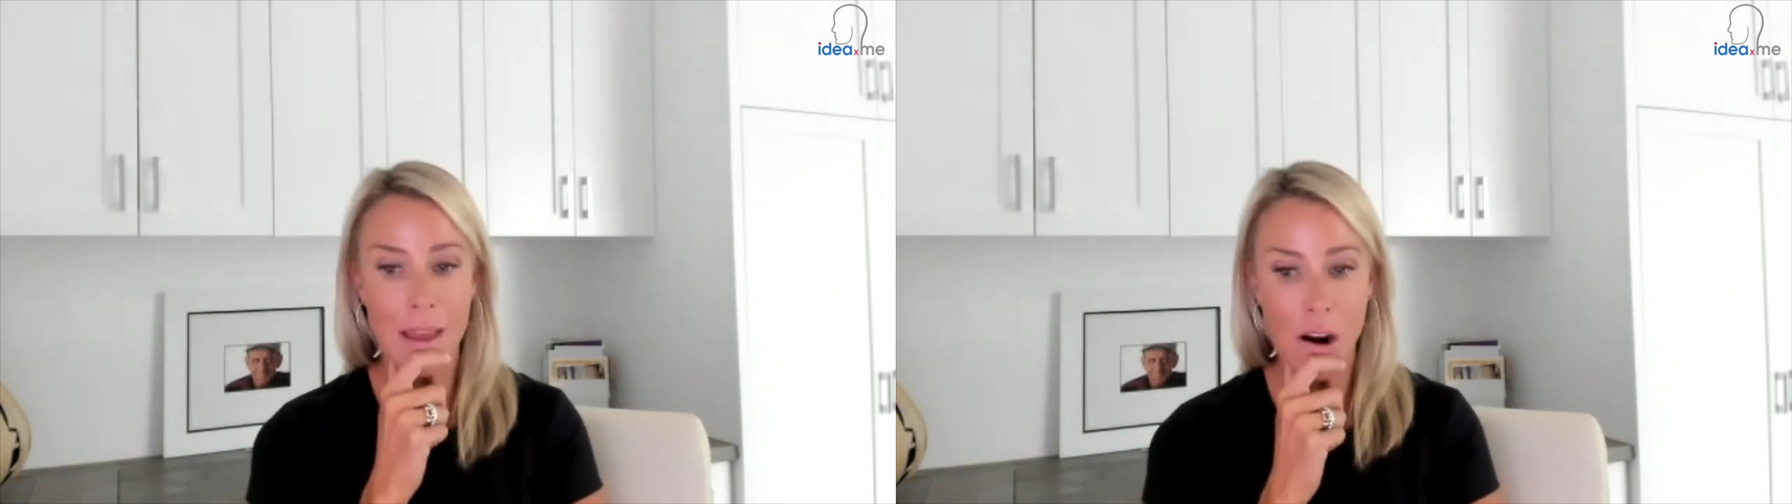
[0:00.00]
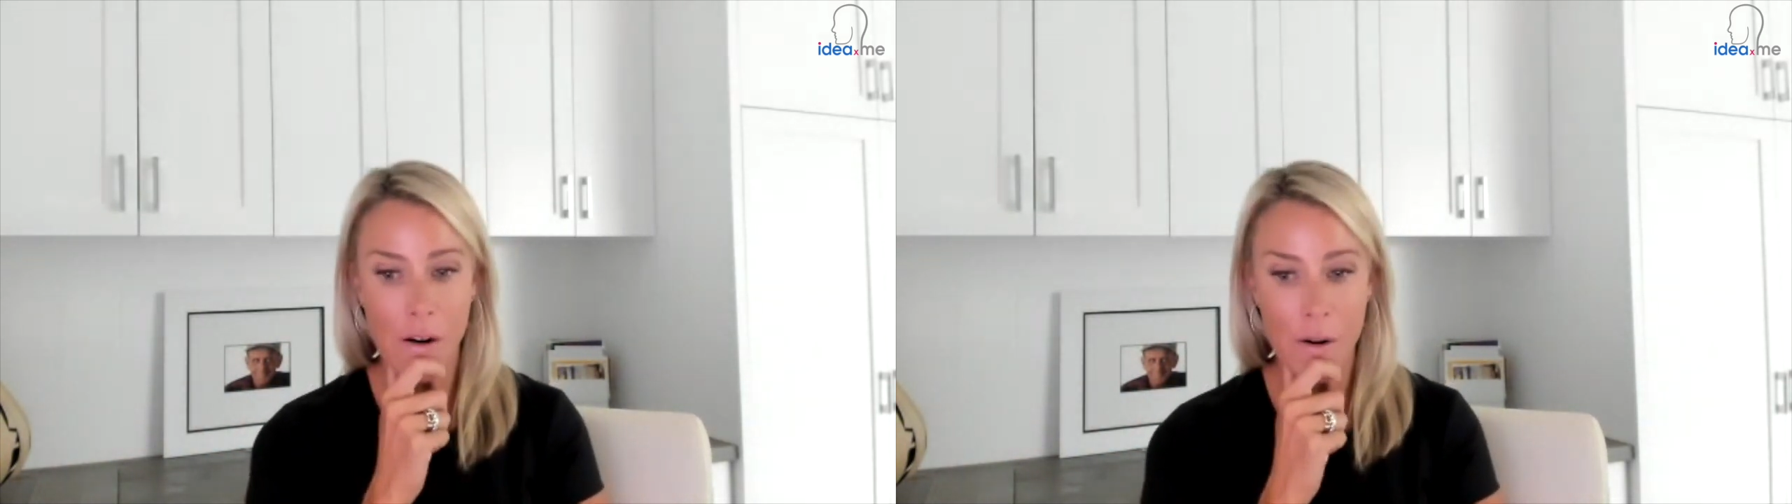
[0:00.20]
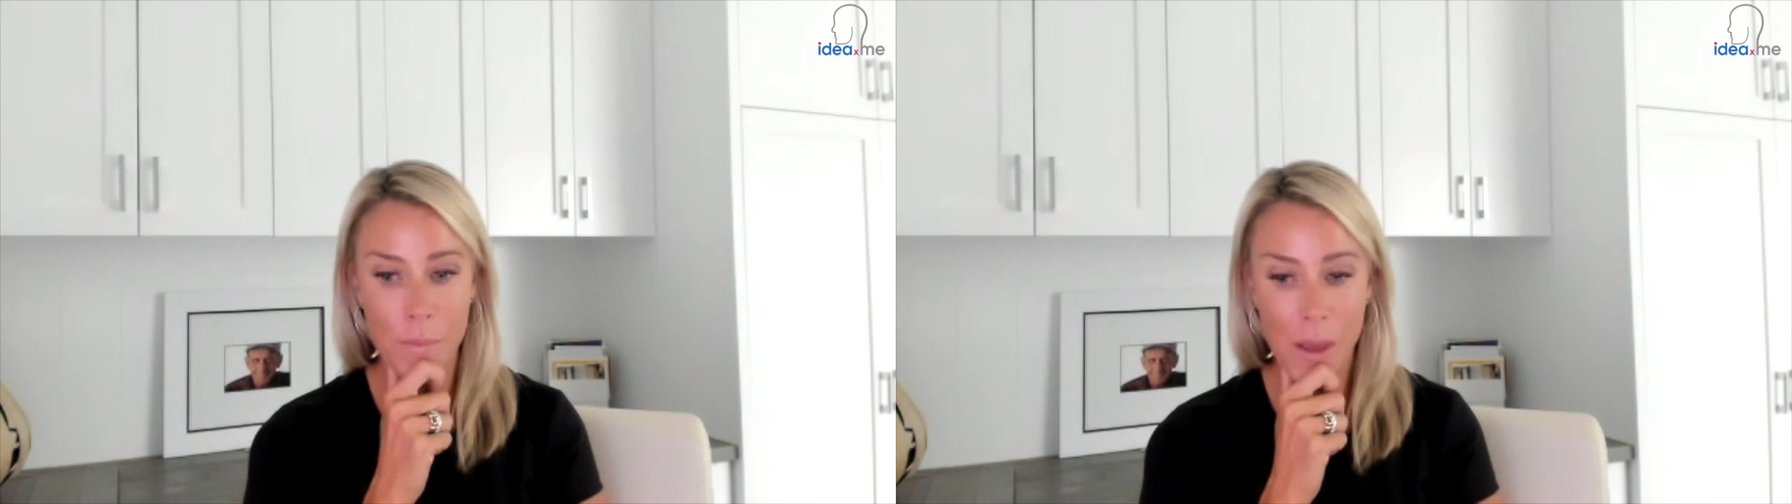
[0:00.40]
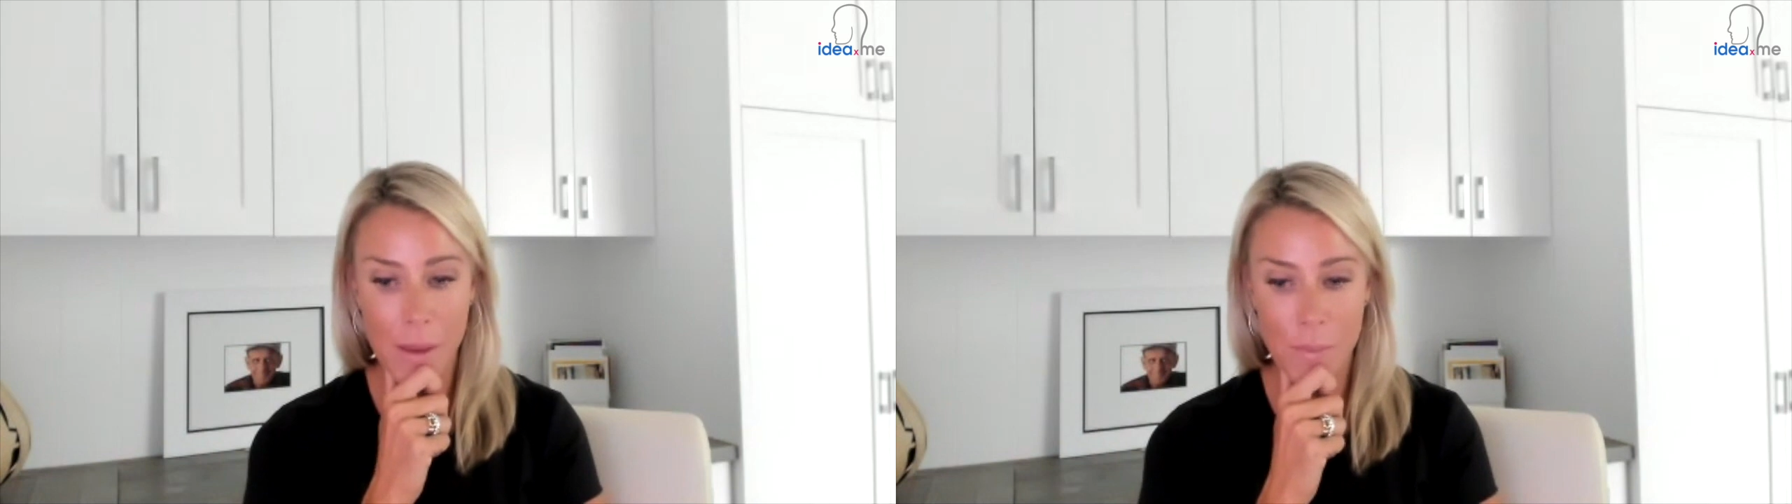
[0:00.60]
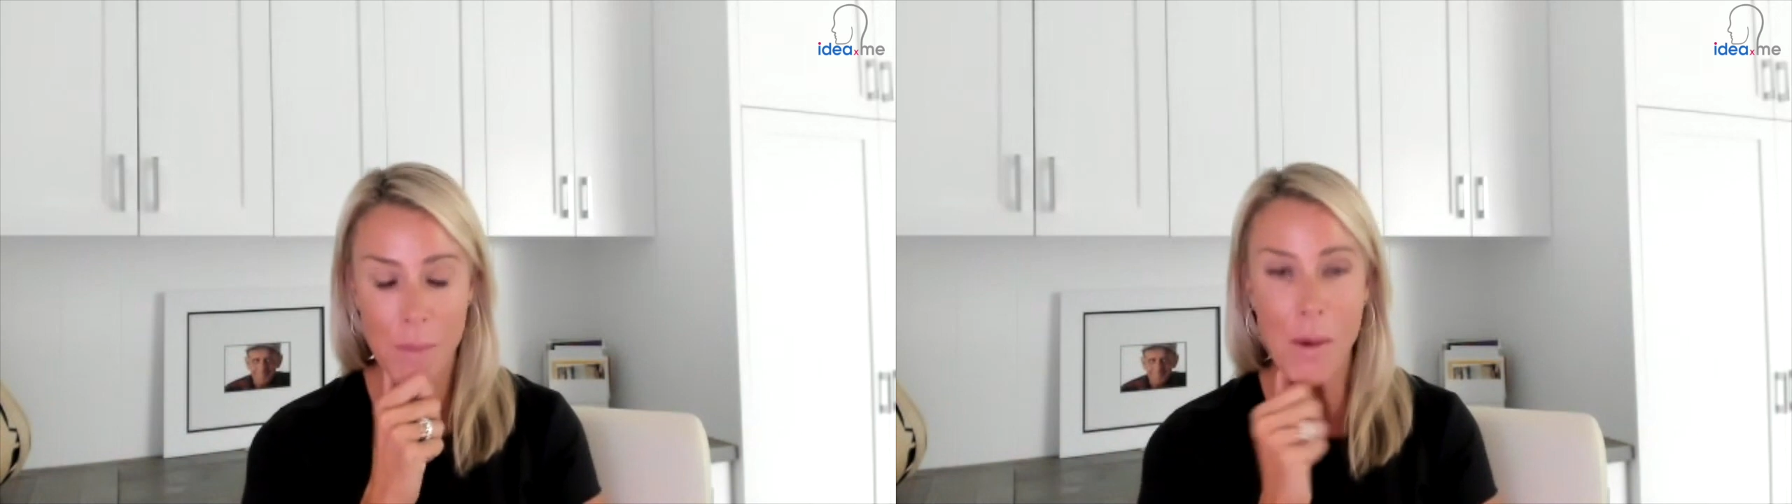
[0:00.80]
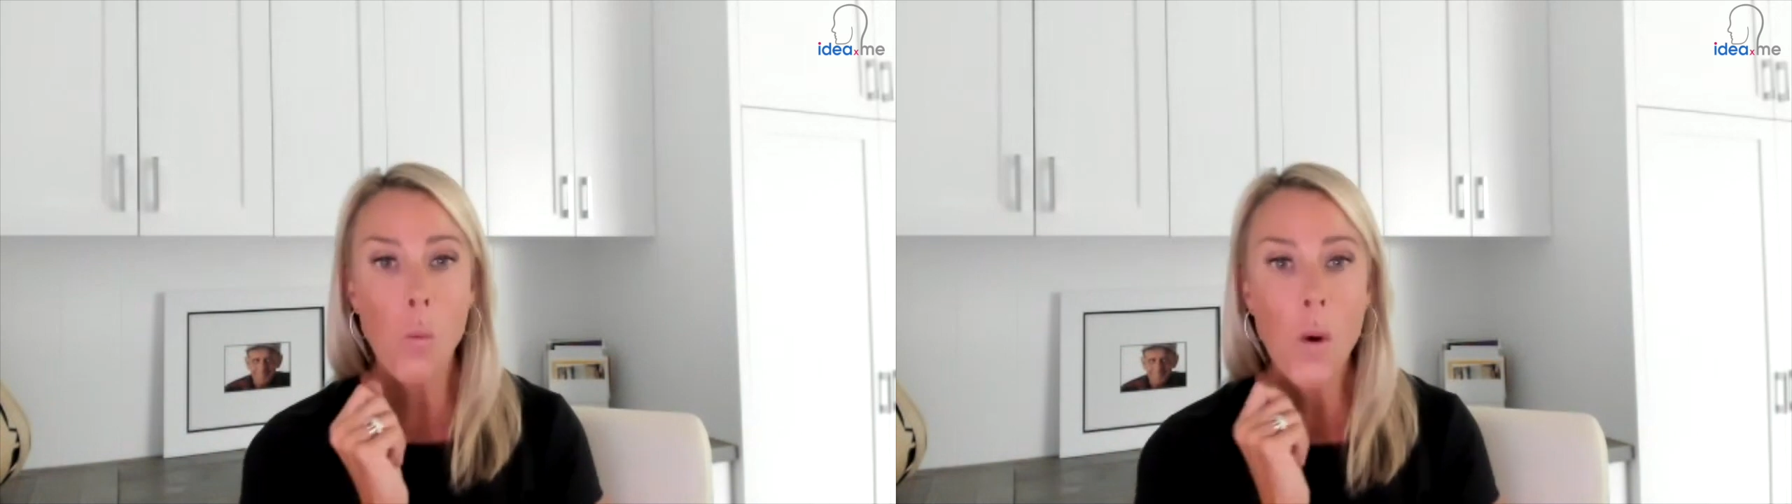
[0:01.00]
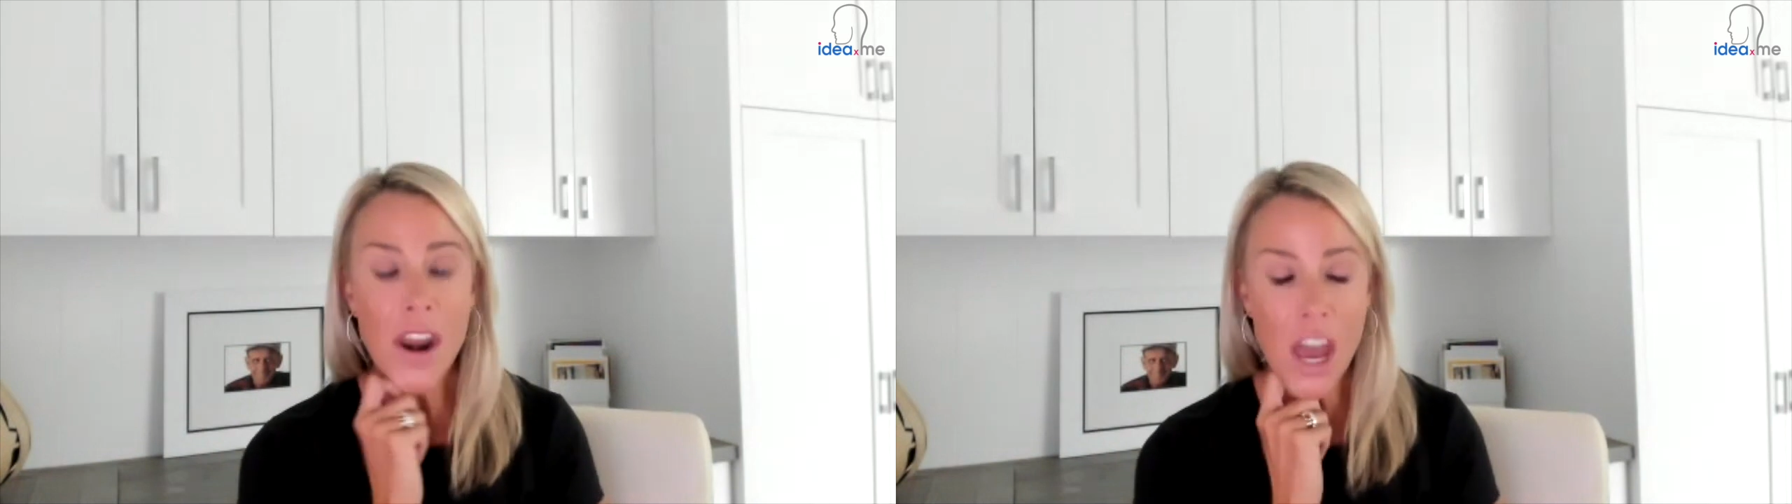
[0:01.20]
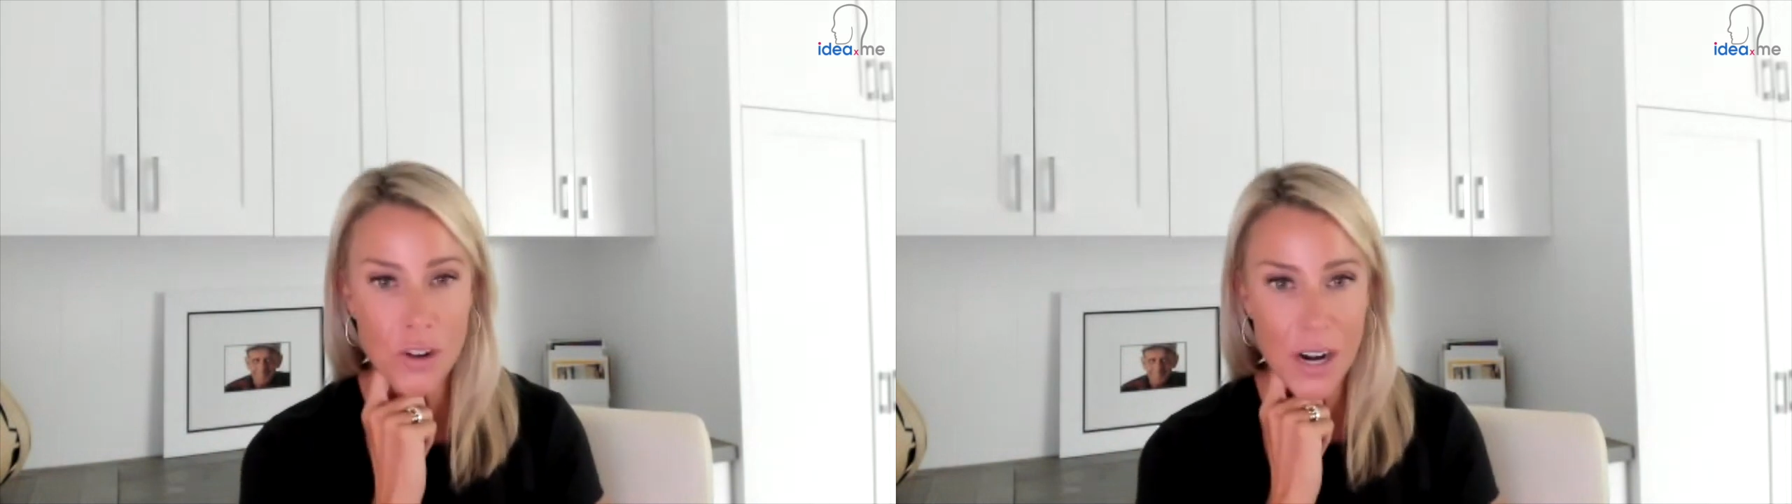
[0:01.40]
There are um, about one
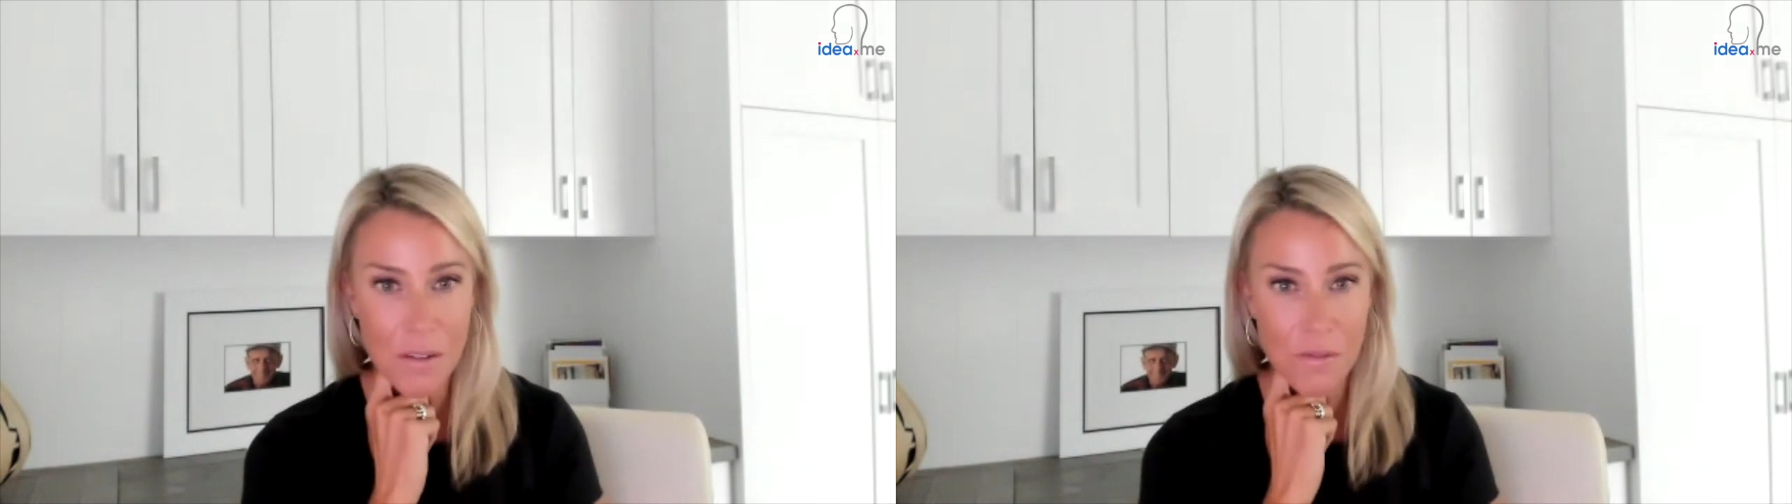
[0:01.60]
hundred